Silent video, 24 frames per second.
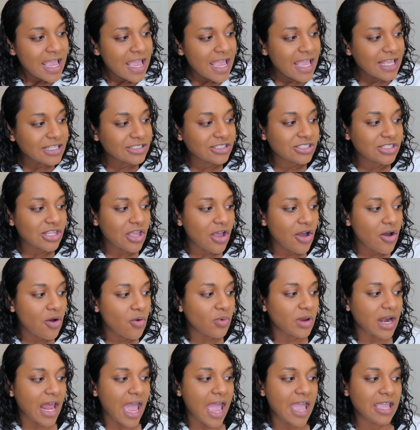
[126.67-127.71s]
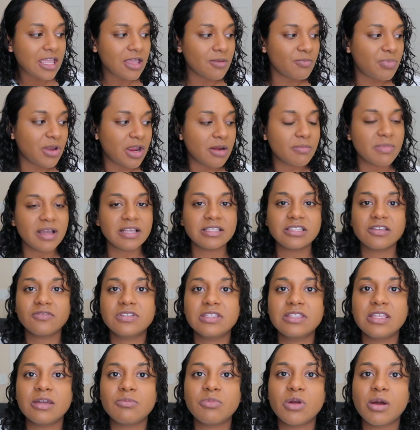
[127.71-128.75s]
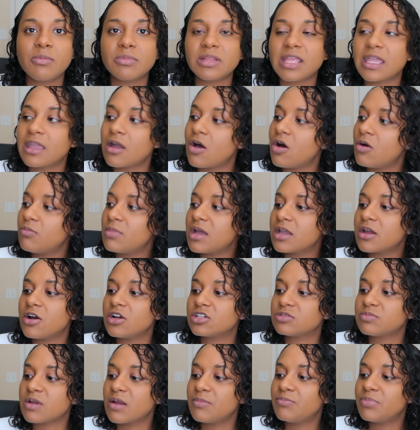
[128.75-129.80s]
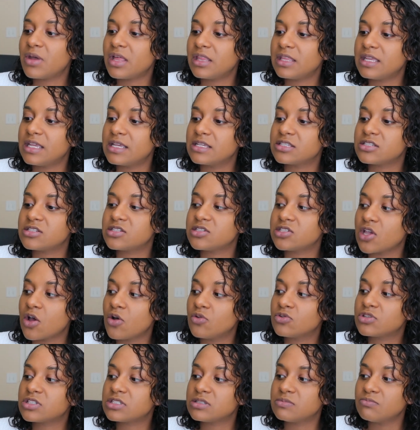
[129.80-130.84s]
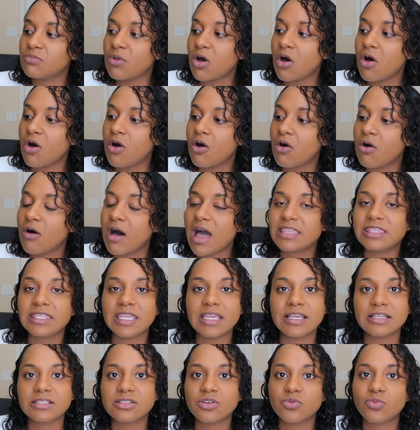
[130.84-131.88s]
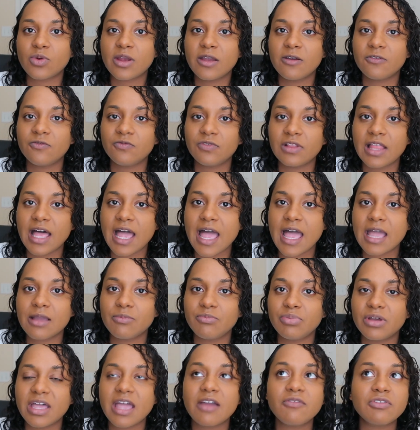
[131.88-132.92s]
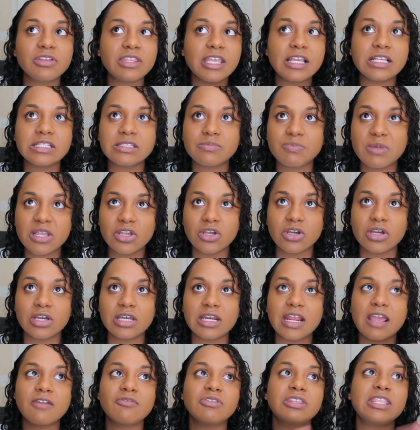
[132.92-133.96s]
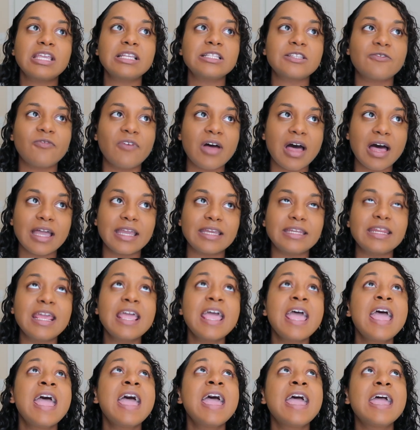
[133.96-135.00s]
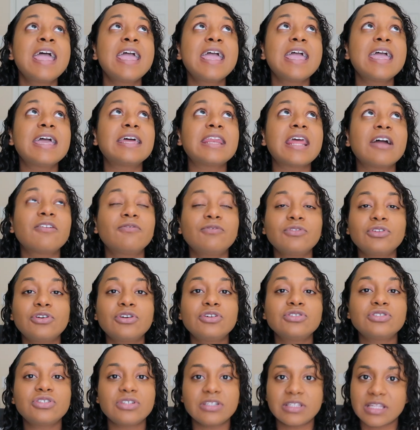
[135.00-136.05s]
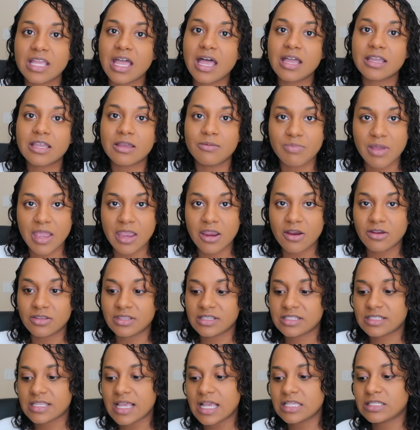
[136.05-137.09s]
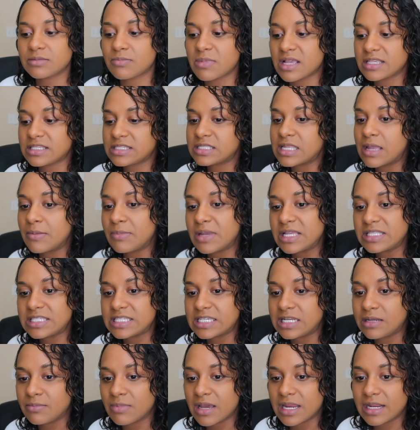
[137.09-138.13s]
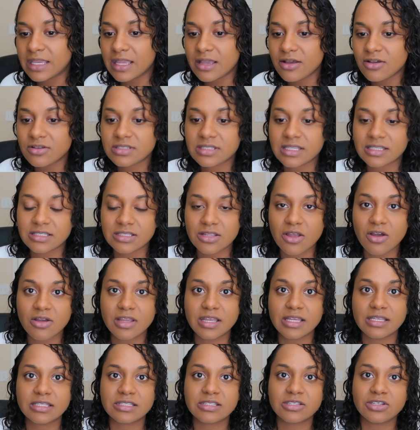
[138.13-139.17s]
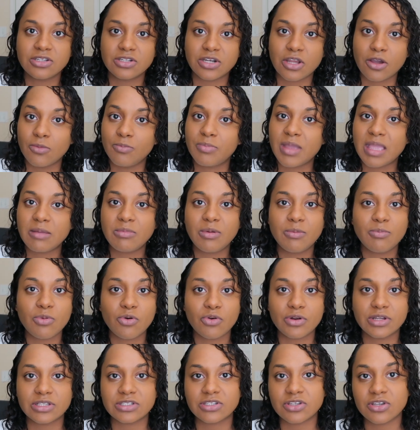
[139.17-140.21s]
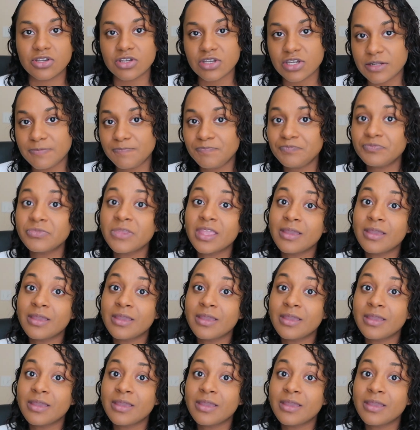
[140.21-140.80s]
And so when I compare myself to them, I'm like, oh my gosh, my belly is so small. I think it's a red flag, but everything has been good. Everything's fine. And I've learned to not compare the size of my stomach to anybody else. As long as, you know, baby boy is good.